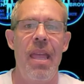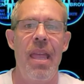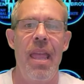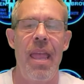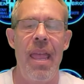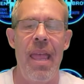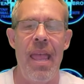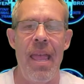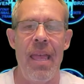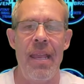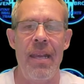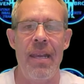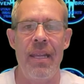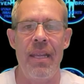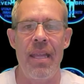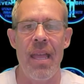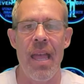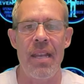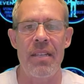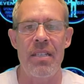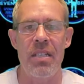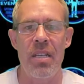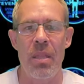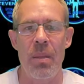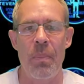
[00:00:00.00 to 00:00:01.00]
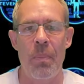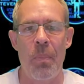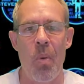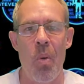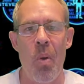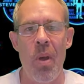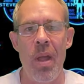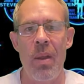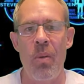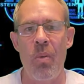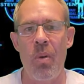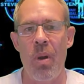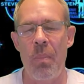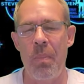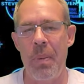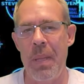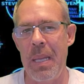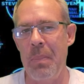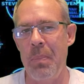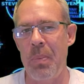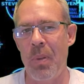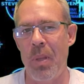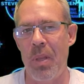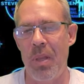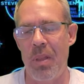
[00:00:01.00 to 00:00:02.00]
And it got to the point where
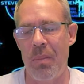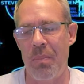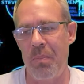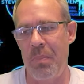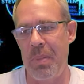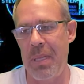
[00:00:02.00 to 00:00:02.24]
people,